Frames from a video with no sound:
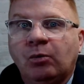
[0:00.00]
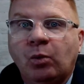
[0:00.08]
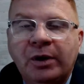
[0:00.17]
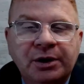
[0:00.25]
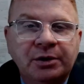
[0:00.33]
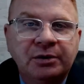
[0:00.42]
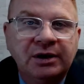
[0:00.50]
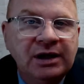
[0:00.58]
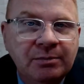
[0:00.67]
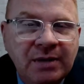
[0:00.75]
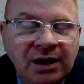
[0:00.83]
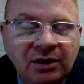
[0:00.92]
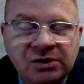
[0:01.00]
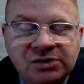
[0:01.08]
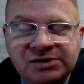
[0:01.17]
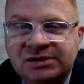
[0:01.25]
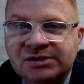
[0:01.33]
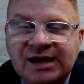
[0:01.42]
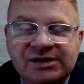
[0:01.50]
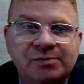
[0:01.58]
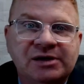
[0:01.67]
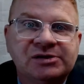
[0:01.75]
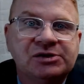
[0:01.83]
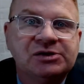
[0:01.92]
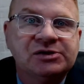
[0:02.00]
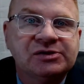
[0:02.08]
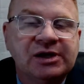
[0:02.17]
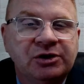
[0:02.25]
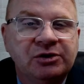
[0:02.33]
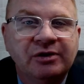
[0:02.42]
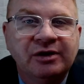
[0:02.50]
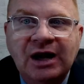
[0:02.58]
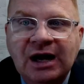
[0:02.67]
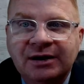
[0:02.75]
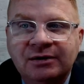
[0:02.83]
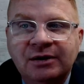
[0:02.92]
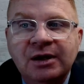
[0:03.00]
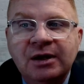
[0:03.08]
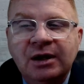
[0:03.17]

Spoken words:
weird emails and text messages that you have gotten,